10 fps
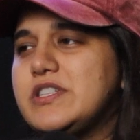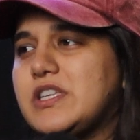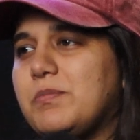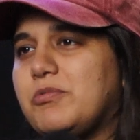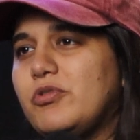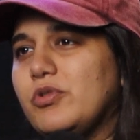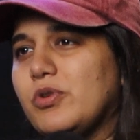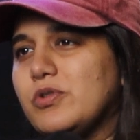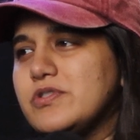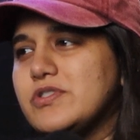skip through
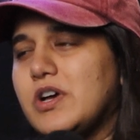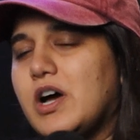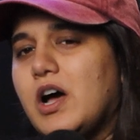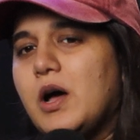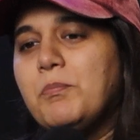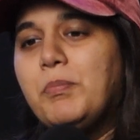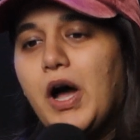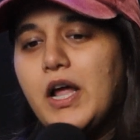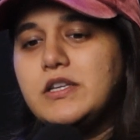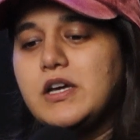those. Yeah.
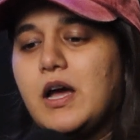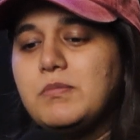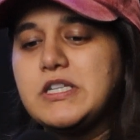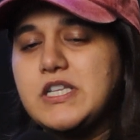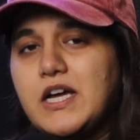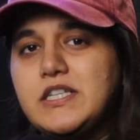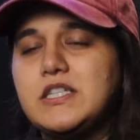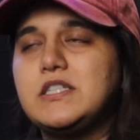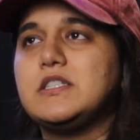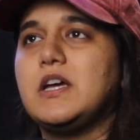But I'm
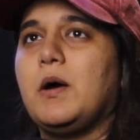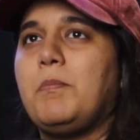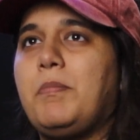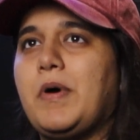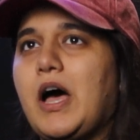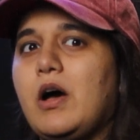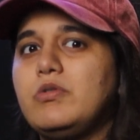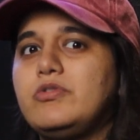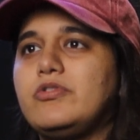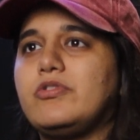excited
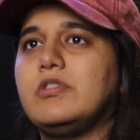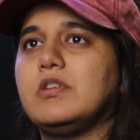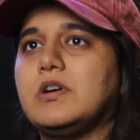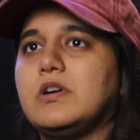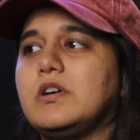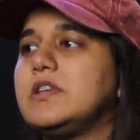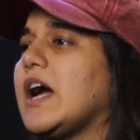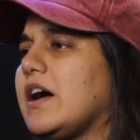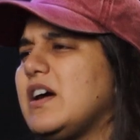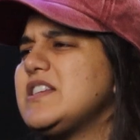about the... Yeah,
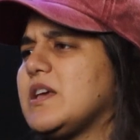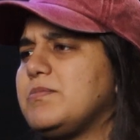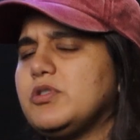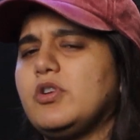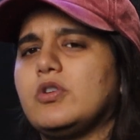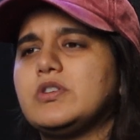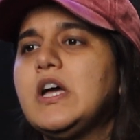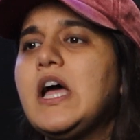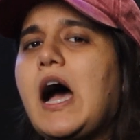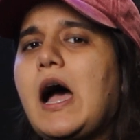I skipped to the altar.
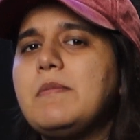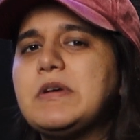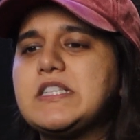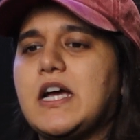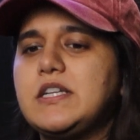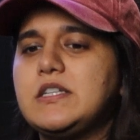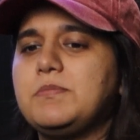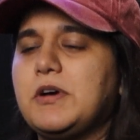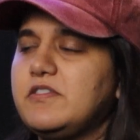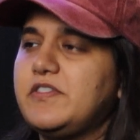I'm excited about the